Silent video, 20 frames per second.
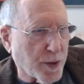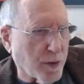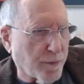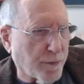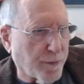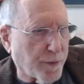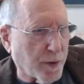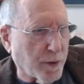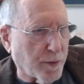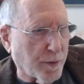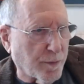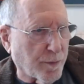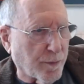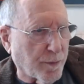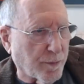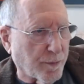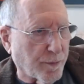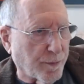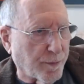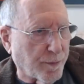of
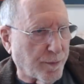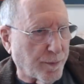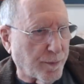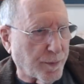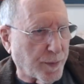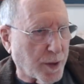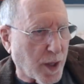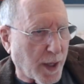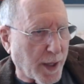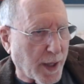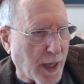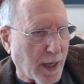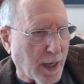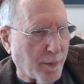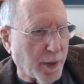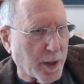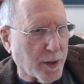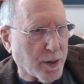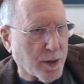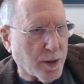
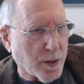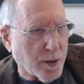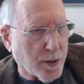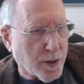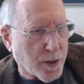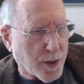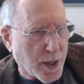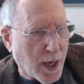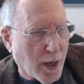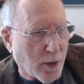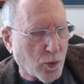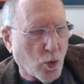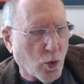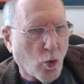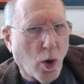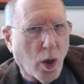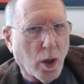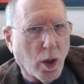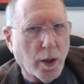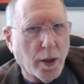dynamics and sound
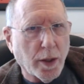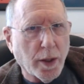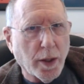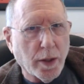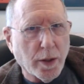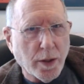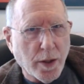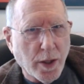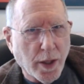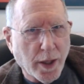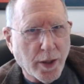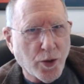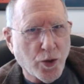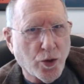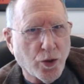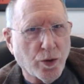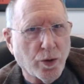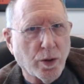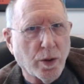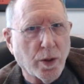quality and
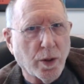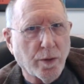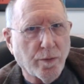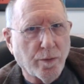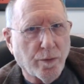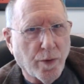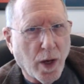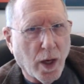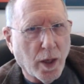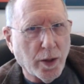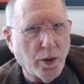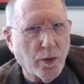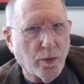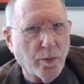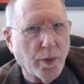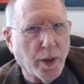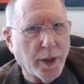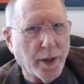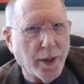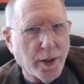texture and
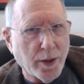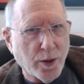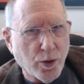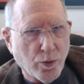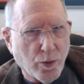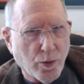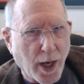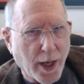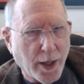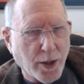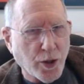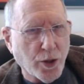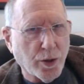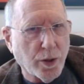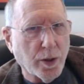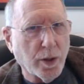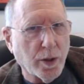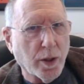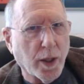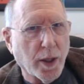volume and
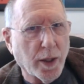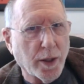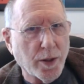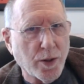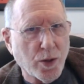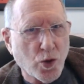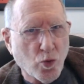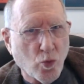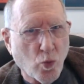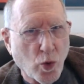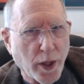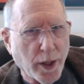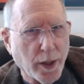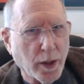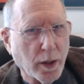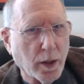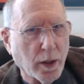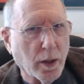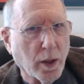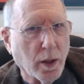interaction and
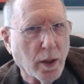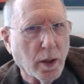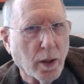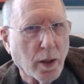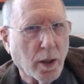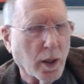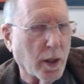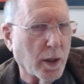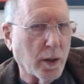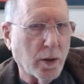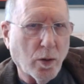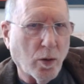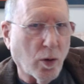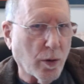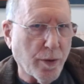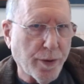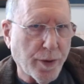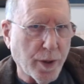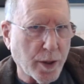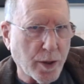swing and all
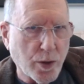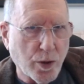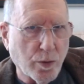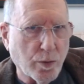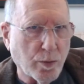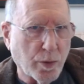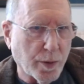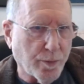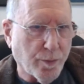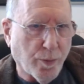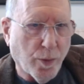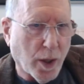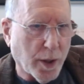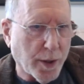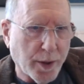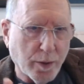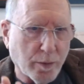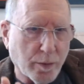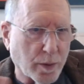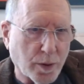the things you would want.
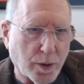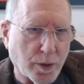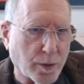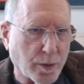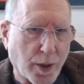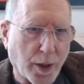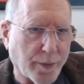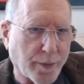It was